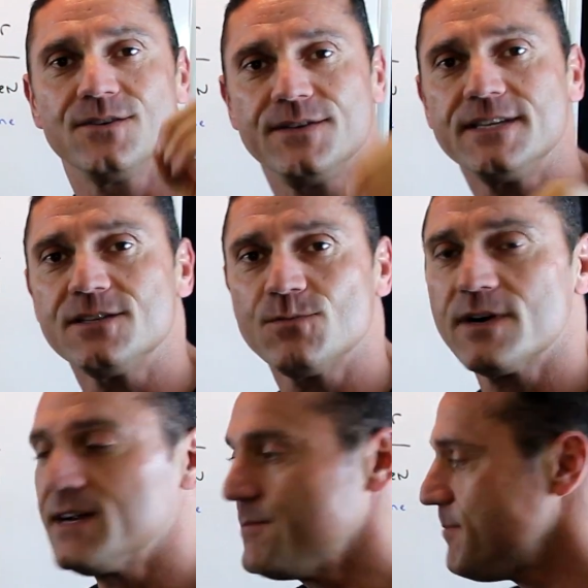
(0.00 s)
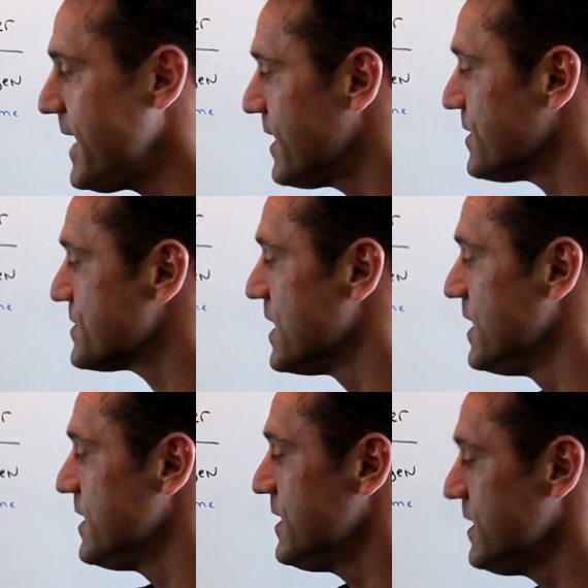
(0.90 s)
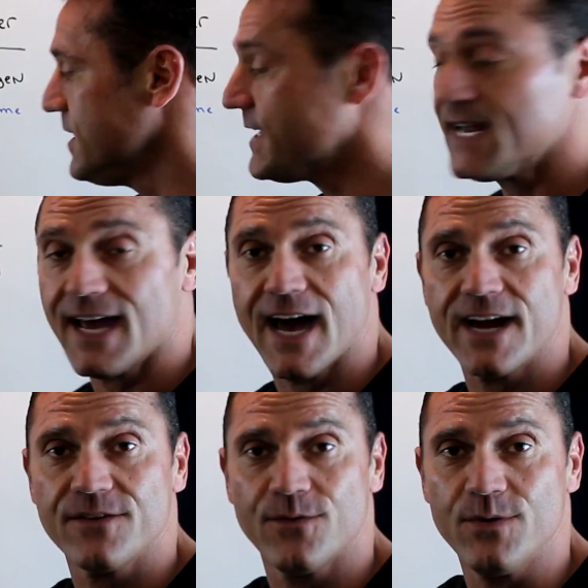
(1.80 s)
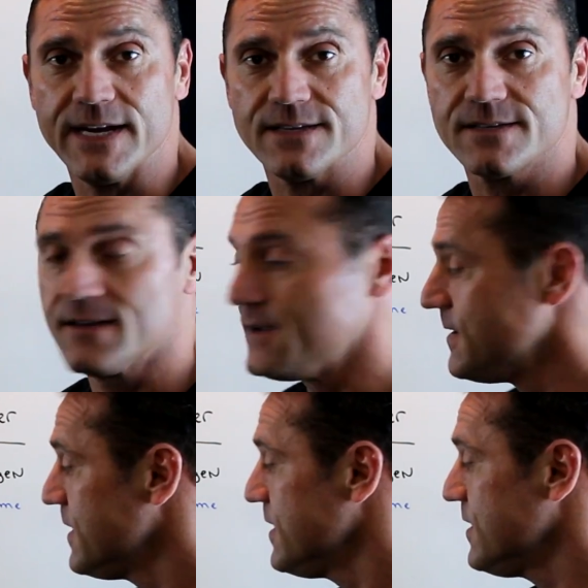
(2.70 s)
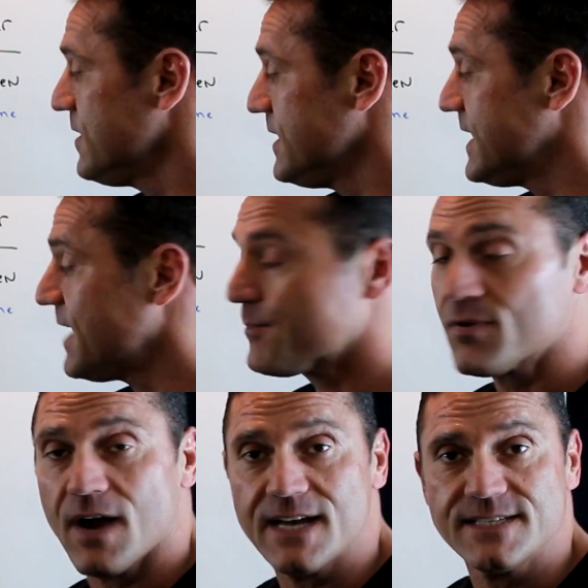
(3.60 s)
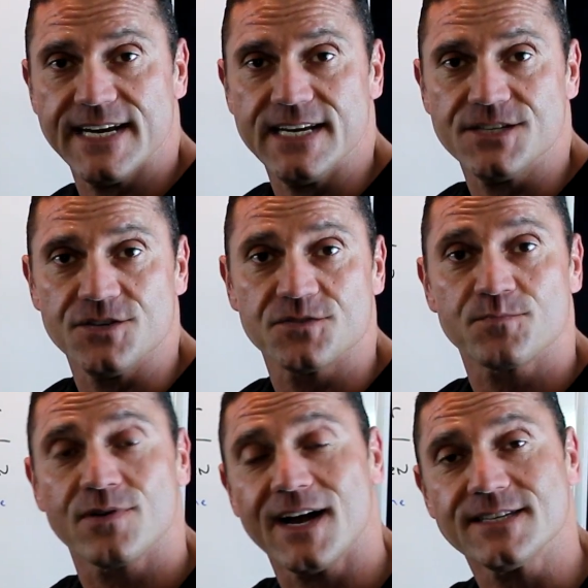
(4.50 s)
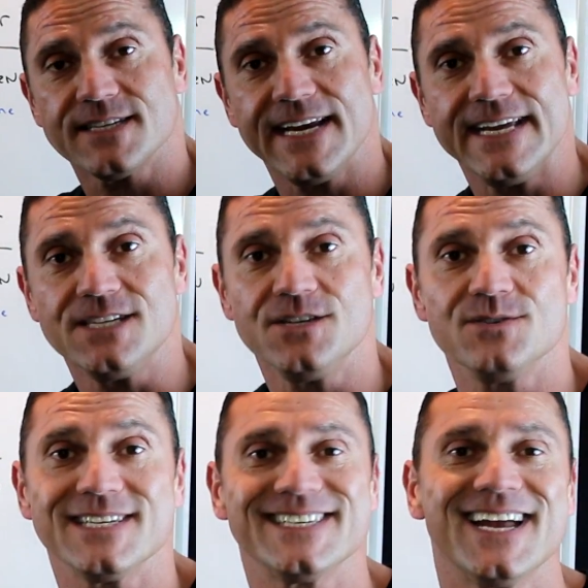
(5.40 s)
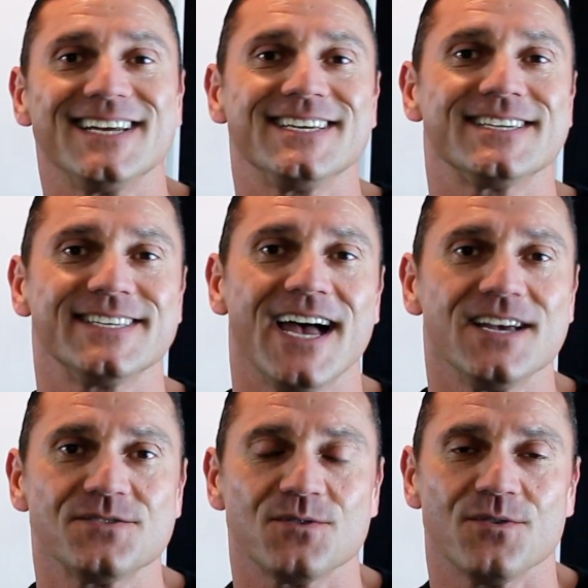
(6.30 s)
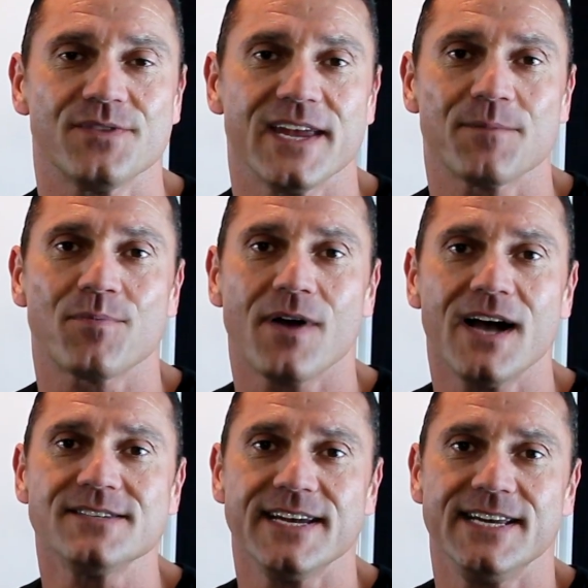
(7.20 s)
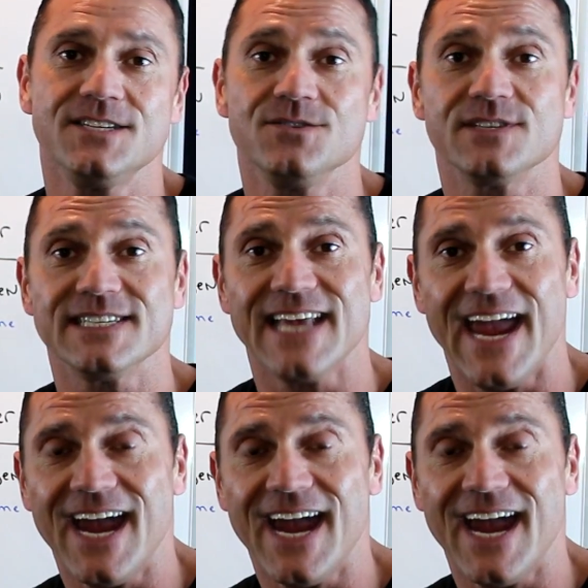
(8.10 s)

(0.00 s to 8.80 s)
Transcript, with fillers: so this is where in males you get a higher voice you get prostate issues prostate issues is not a testosterone thing prostate issues is